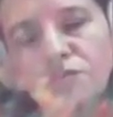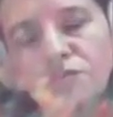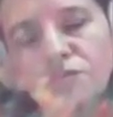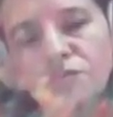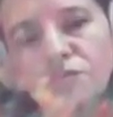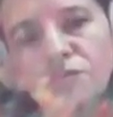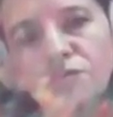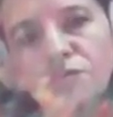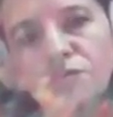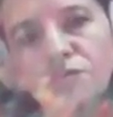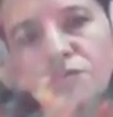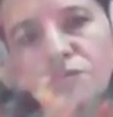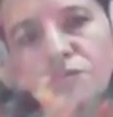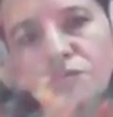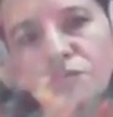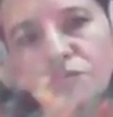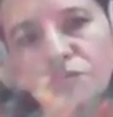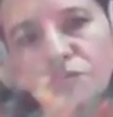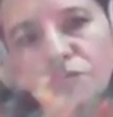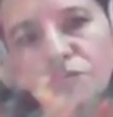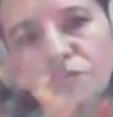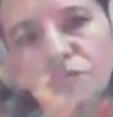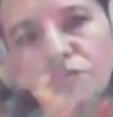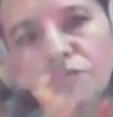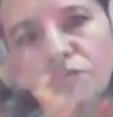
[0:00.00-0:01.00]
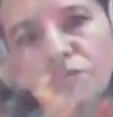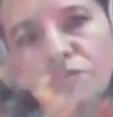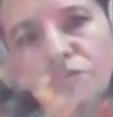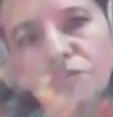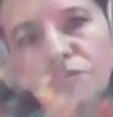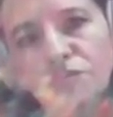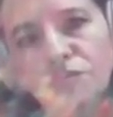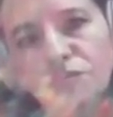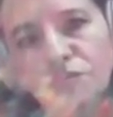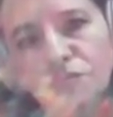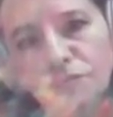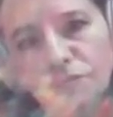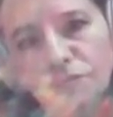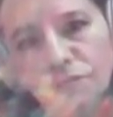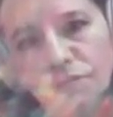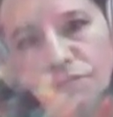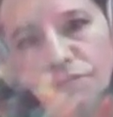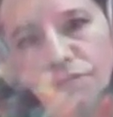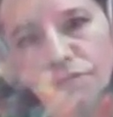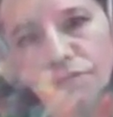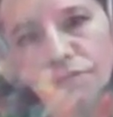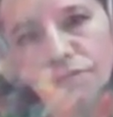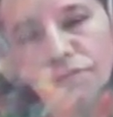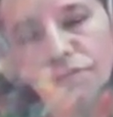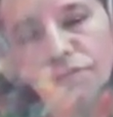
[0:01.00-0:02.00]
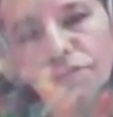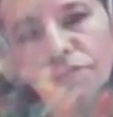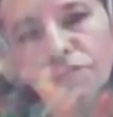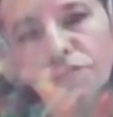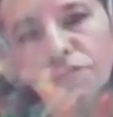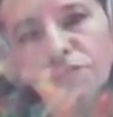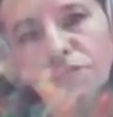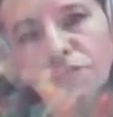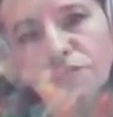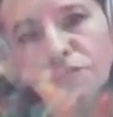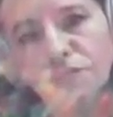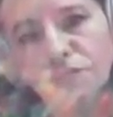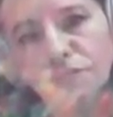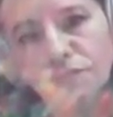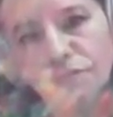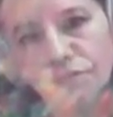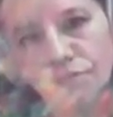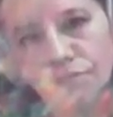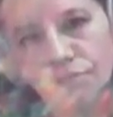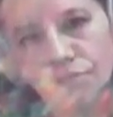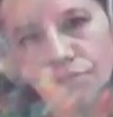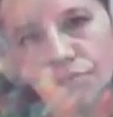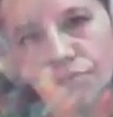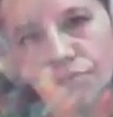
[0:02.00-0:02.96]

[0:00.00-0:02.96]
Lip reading: [no speech]